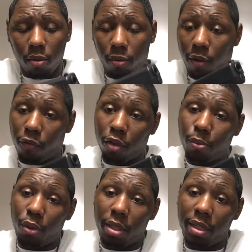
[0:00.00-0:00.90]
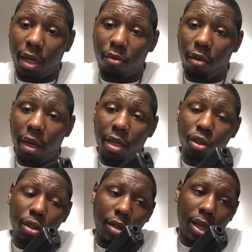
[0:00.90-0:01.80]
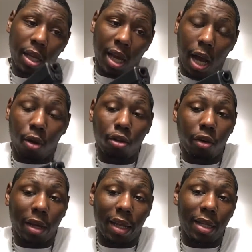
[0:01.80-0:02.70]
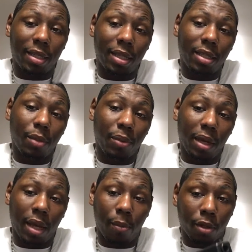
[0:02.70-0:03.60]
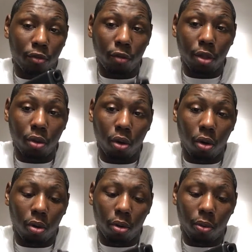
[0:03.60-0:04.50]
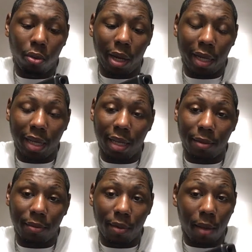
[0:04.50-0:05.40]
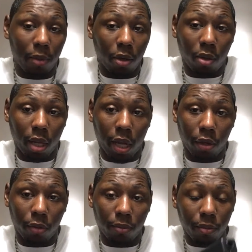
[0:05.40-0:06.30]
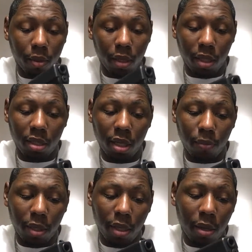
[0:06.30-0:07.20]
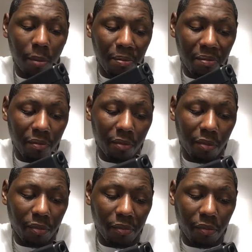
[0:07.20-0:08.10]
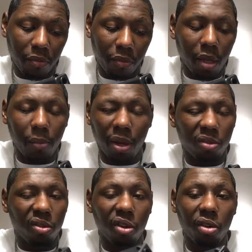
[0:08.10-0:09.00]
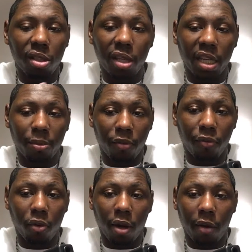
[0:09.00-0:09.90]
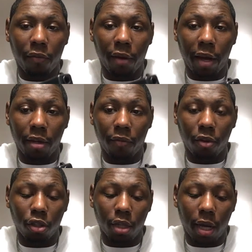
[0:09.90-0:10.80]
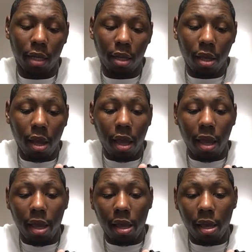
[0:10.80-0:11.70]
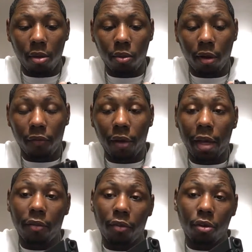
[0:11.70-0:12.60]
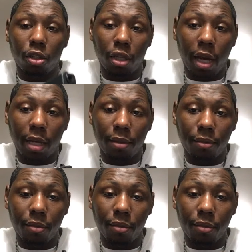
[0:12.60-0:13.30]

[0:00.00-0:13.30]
When I first pointed down the range, I was trying to anticipate how much recoil would I get. I'm not gonna lie to you. It took me about 30 seconds before I fired the first shot. And when I fired the first shot,